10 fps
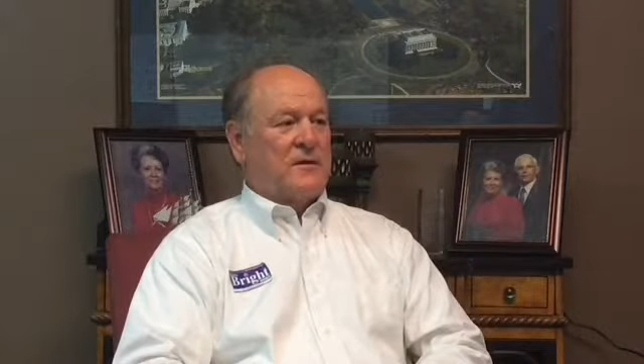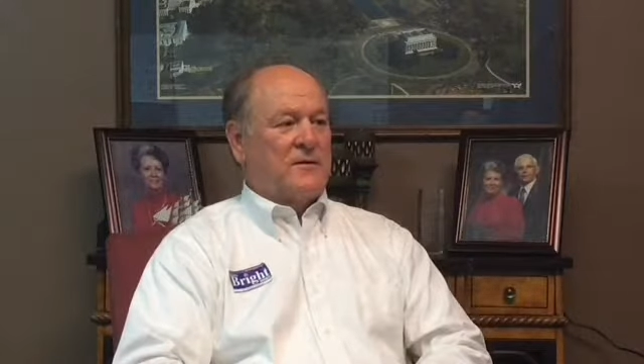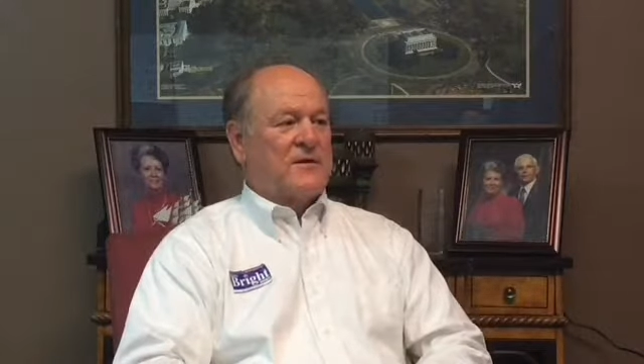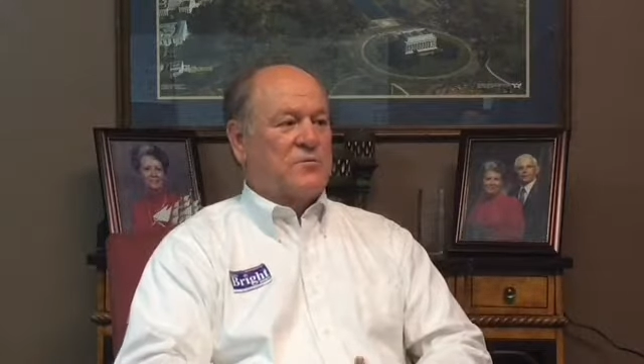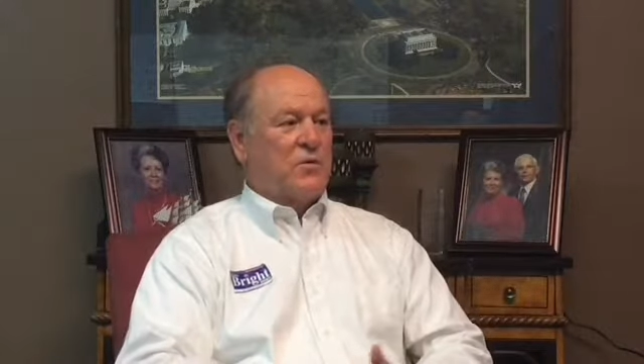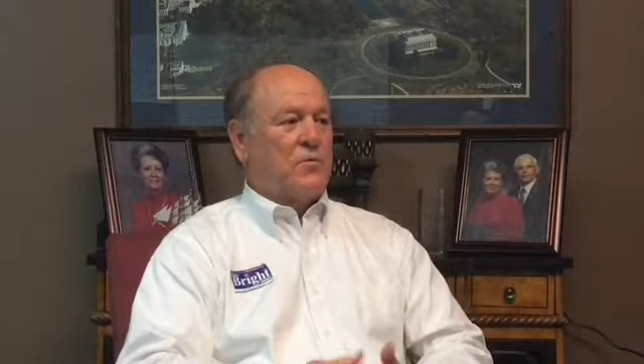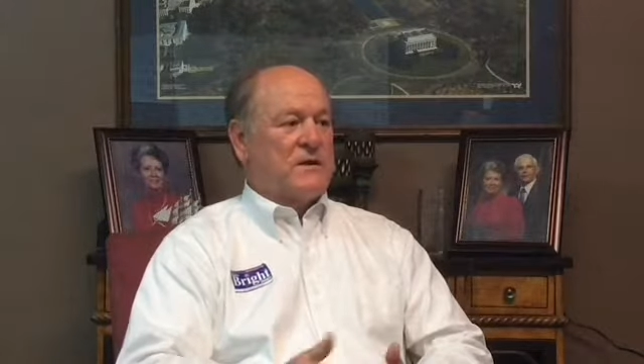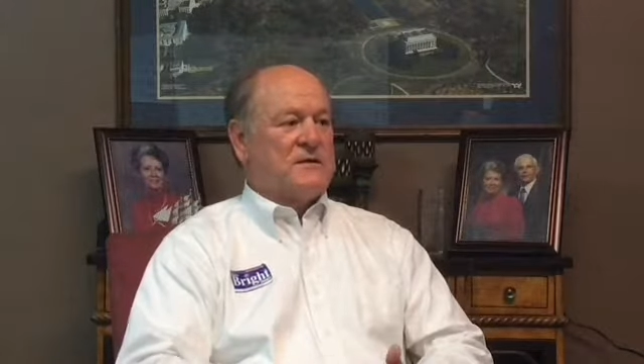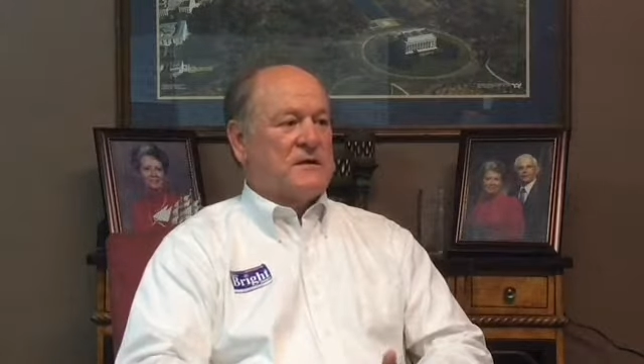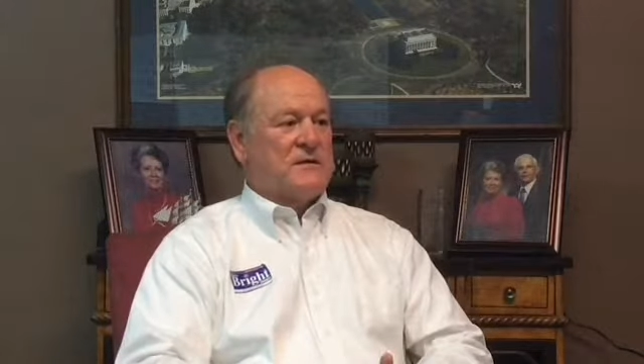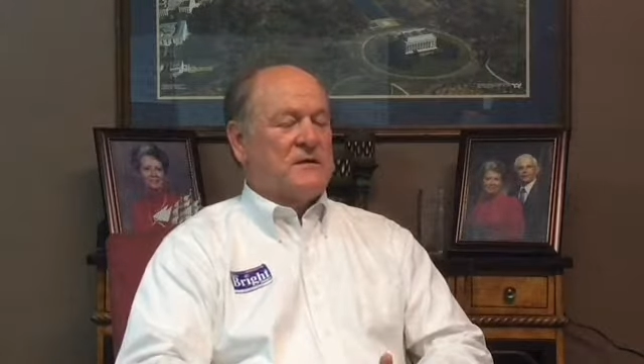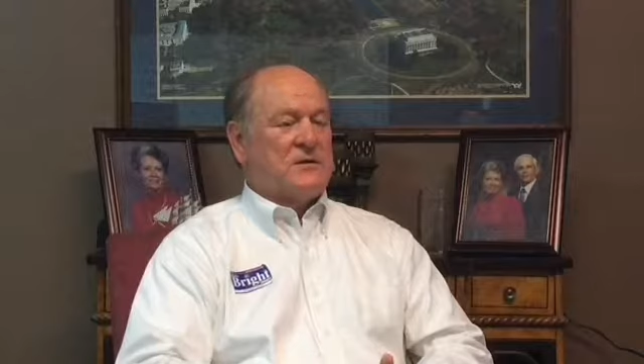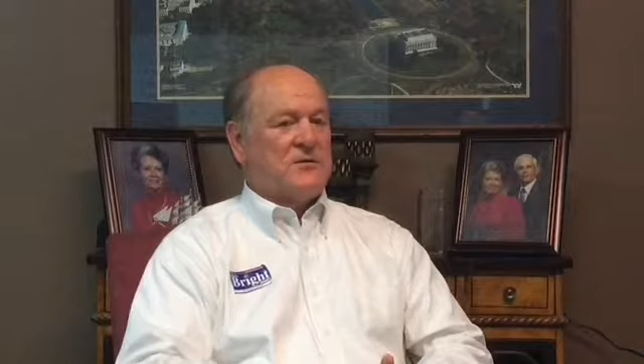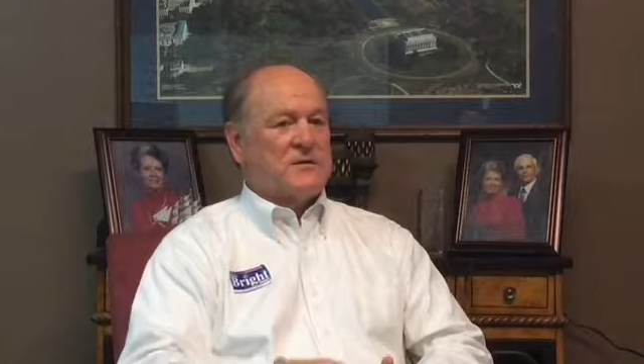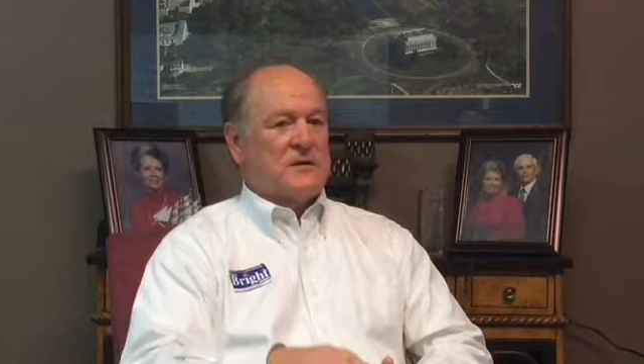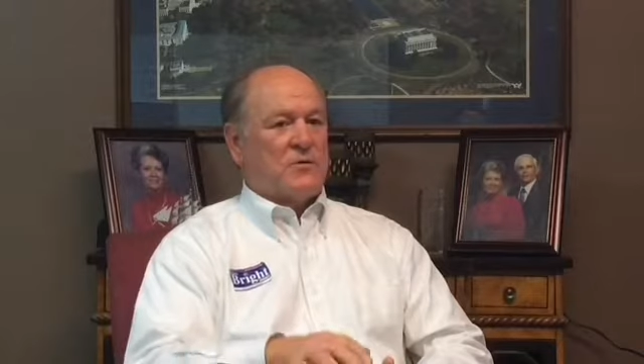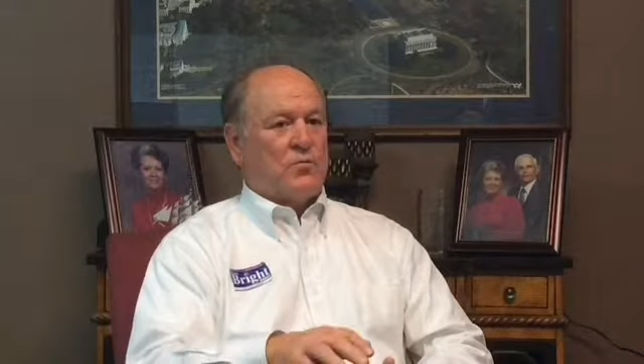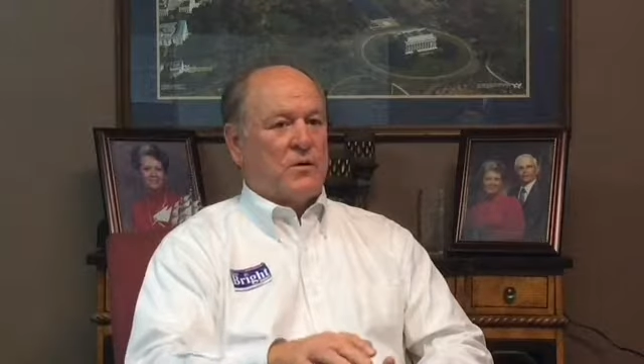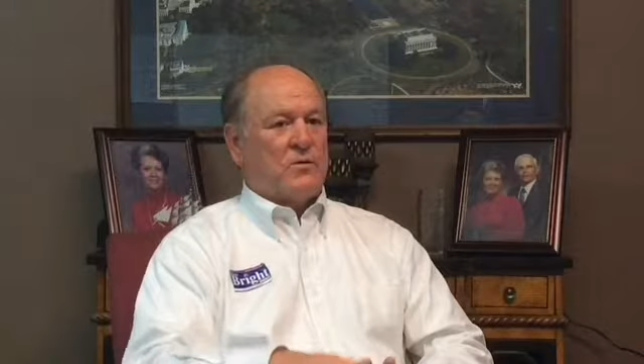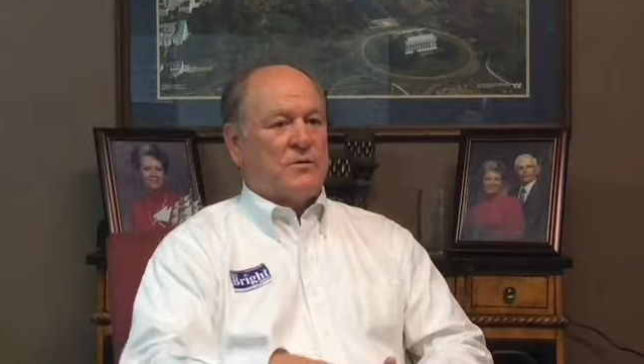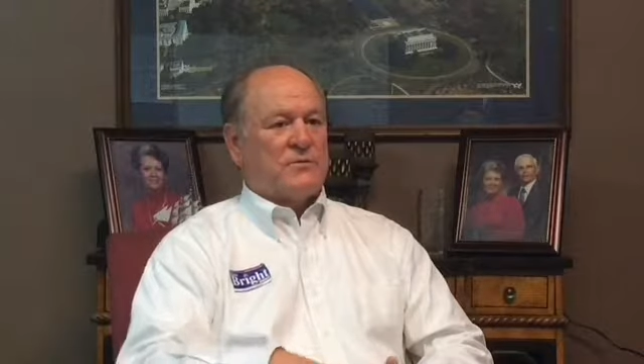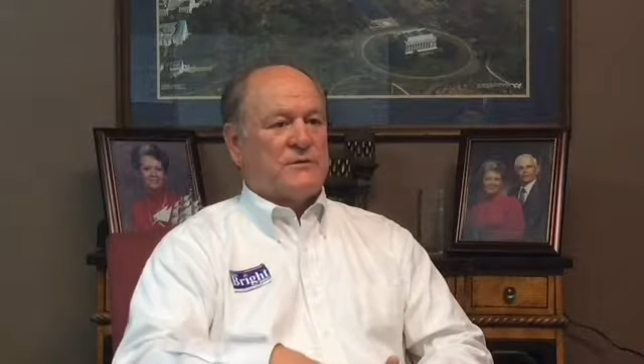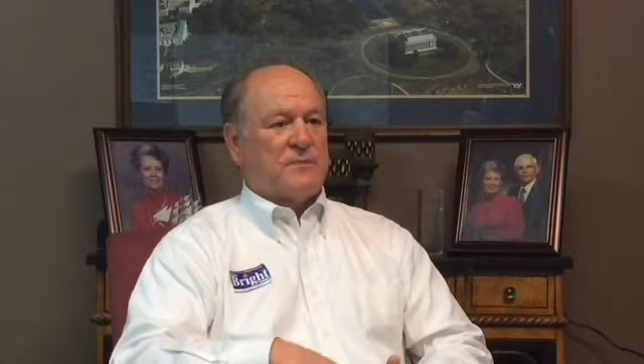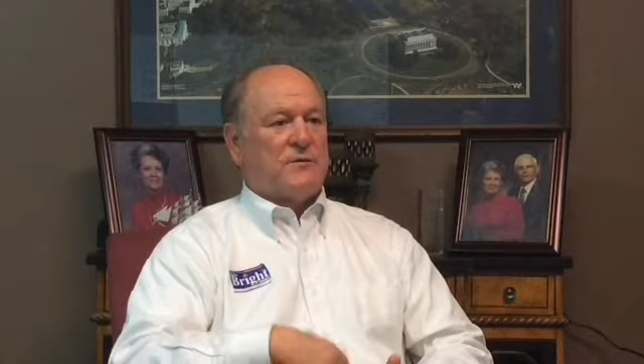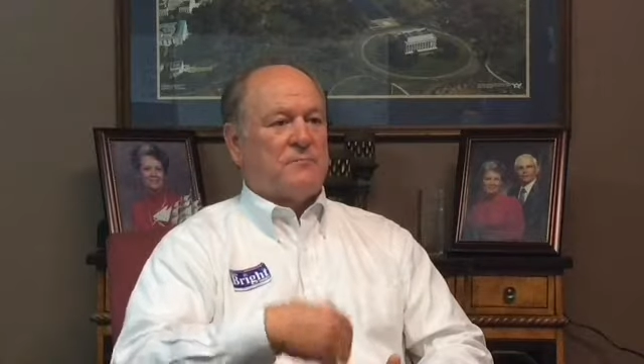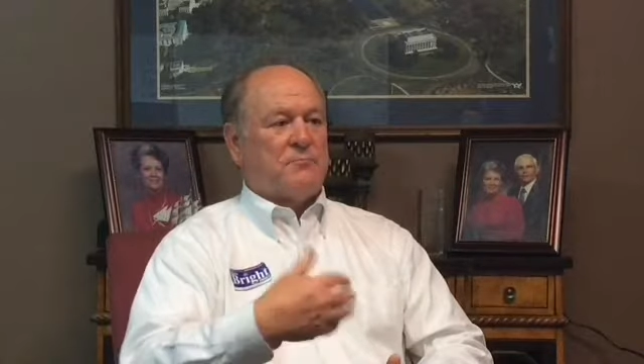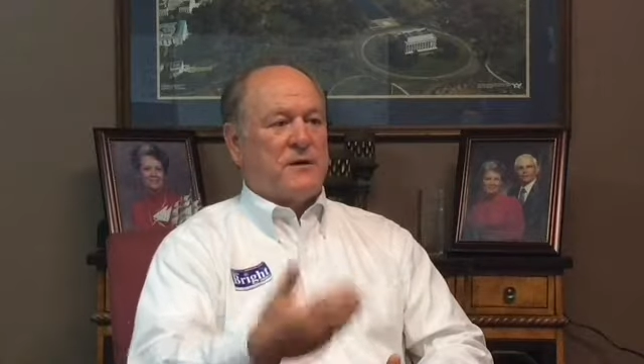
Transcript: And that's what we intend to do, is we're going to do something